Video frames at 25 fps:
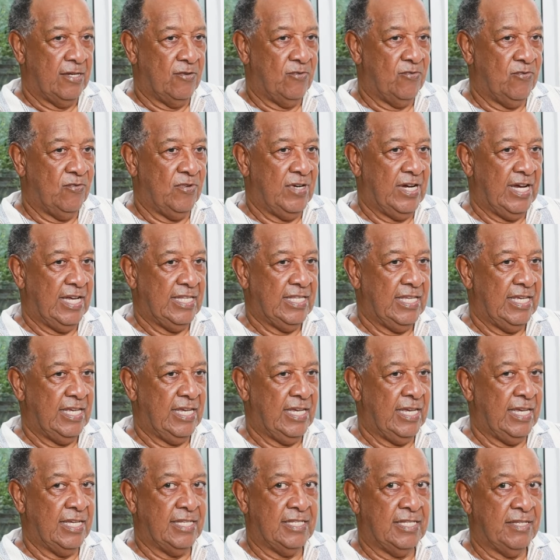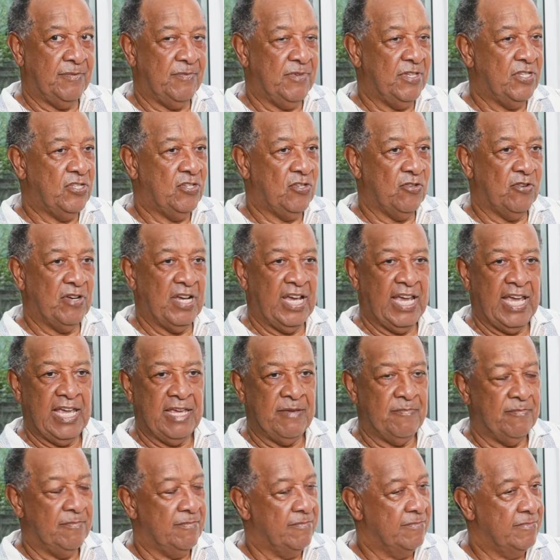who had an exhibition
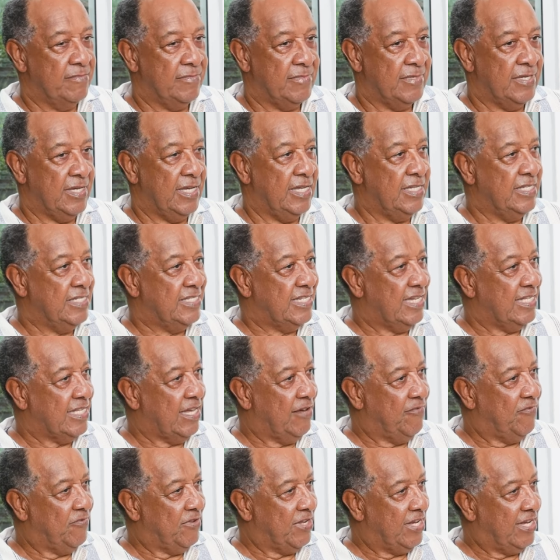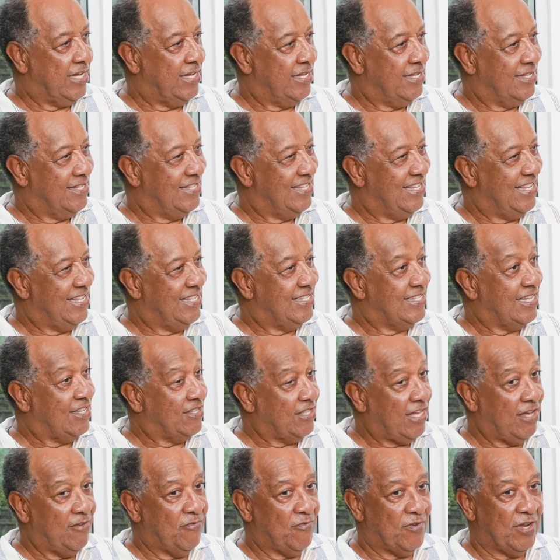game in South Africa. in mm.
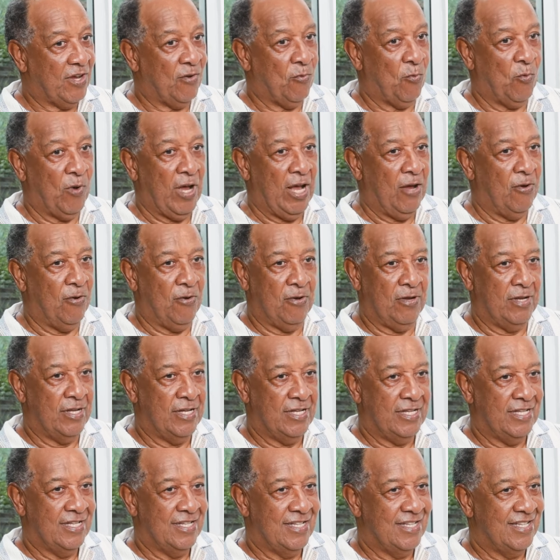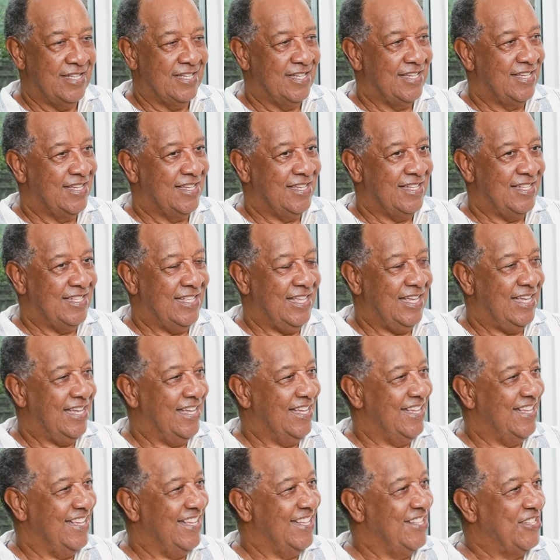South Africa, wow. I've never eh,
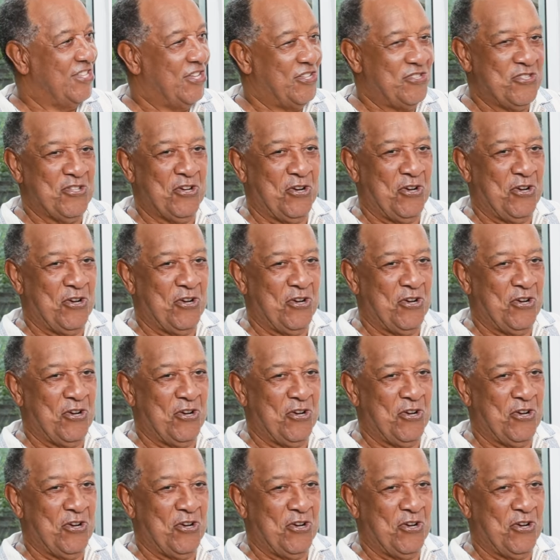been to eh, that